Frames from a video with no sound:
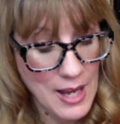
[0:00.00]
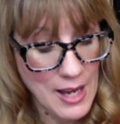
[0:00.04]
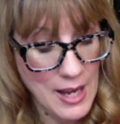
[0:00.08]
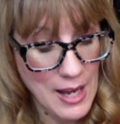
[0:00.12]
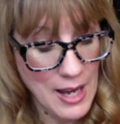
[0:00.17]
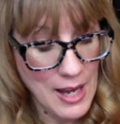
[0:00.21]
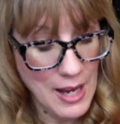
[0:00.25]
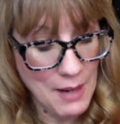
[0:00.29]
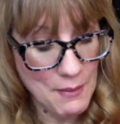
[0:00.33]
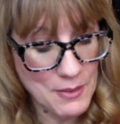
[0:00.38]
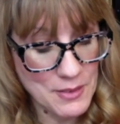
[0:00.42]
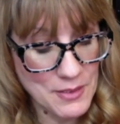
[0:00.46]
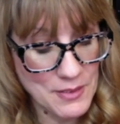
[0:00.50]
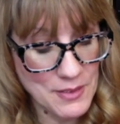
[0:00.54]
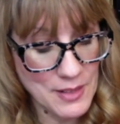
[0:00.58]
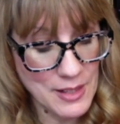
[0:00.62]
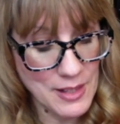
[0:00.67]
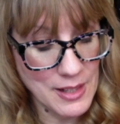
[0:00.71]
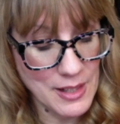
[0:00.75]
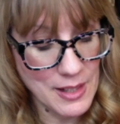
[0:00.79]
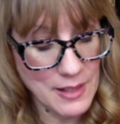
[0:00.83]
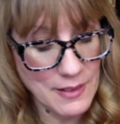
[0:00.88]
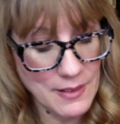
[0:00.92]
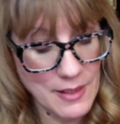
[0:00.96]
I was
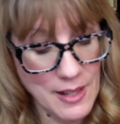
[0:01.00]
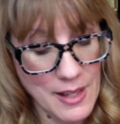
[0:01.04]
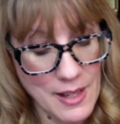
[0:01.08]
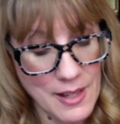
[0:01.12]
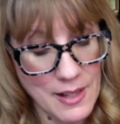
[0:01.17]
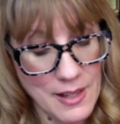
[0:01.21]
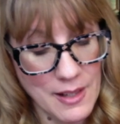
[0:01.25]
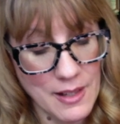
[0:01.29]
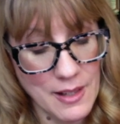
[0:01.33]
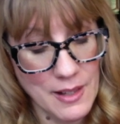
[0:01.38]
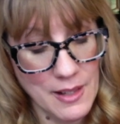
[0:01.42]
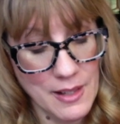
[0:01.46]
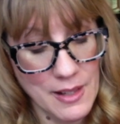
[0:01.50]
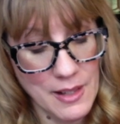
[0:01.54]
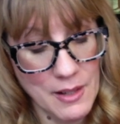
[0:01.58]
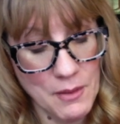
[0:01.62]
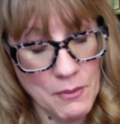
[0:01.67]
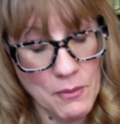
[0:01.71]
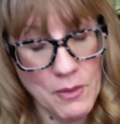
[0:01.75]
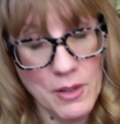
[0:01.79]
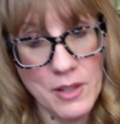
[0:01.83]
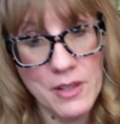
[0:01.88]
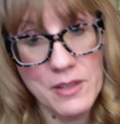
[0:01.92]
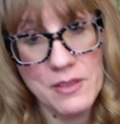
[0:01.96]
thinking that
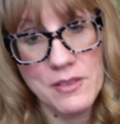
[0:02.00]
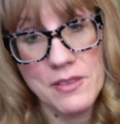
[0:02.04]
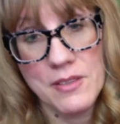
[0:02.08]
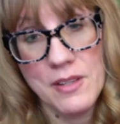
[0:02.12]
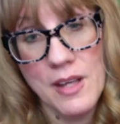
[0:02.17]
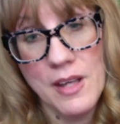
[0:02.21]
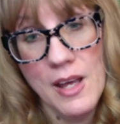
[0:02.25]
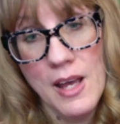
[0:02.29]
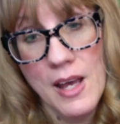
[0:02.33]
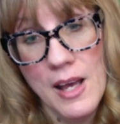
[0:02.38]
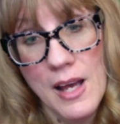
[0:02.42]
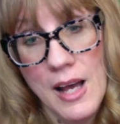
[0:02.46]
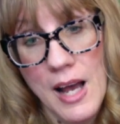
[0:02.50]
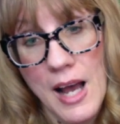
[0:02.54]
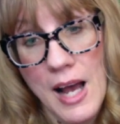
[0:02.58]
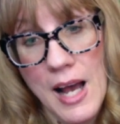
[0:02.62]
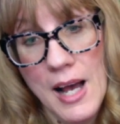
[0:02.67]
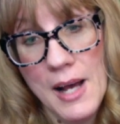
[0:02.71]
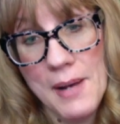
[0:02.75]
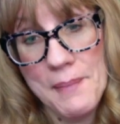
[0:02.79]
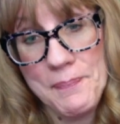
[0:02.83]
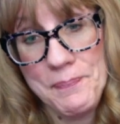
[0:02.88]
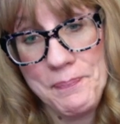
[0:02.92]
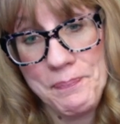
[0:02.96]
it was
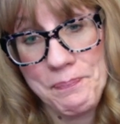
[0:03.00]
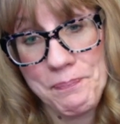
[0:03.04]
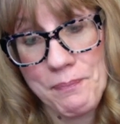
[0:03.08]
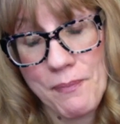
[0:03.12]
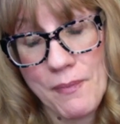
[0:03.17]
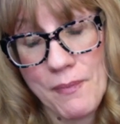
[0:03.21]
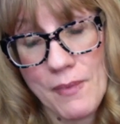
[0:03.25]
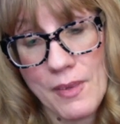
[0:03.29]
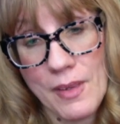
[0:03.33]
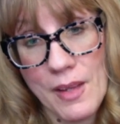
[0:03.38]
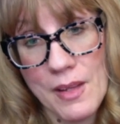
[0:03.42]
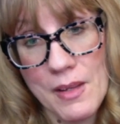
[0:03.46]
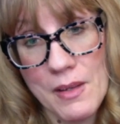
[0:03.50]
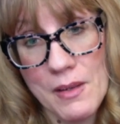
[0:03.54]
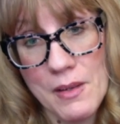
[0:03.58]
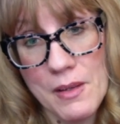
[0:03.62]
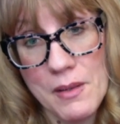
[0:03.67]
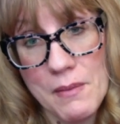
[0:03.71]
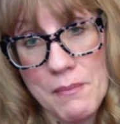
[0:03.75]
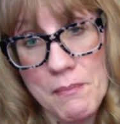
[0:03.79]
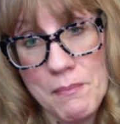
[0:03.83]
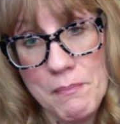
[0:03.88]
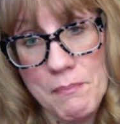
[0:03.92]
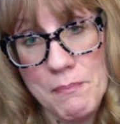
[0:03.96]
um,
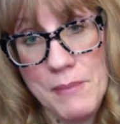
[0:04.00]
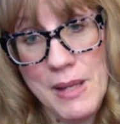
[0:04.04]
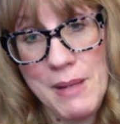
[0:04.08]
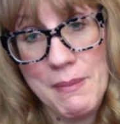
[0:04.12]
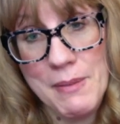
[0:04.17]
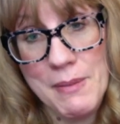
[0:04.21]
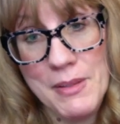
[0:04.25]
maybe